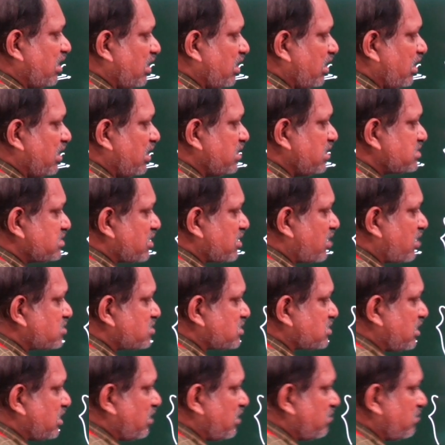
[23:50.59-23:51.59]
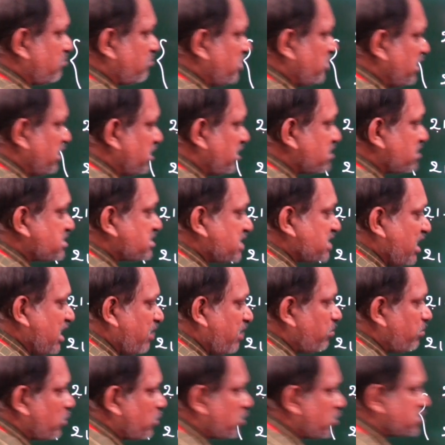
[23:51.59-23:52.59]
he is asking in the
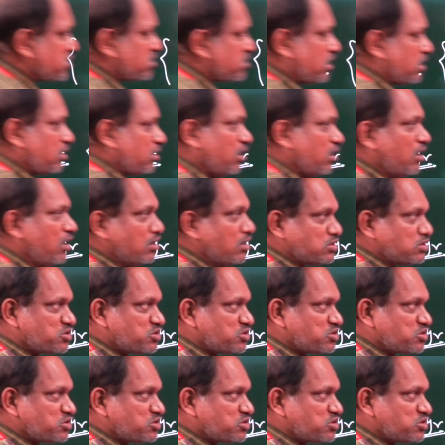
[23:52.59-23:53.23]
same question.